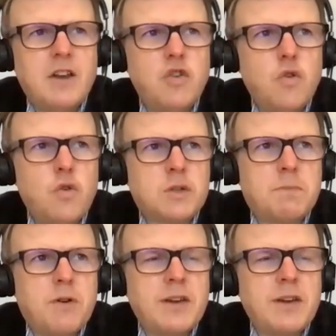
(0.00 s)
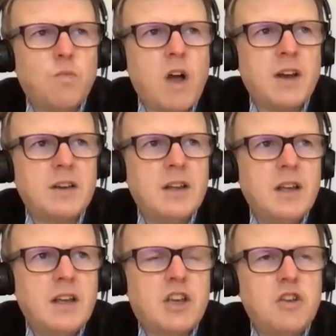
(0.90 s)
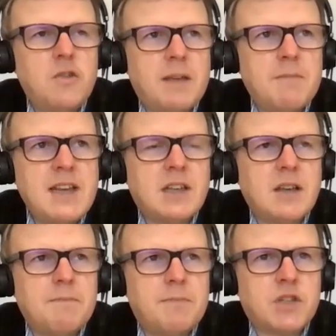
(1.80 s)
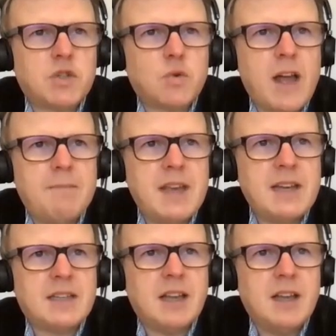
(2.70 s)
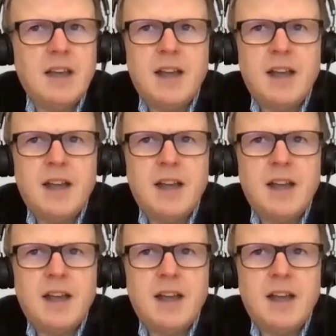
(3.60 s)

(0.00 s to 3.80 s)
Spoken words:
0.1 cubic meter per square meter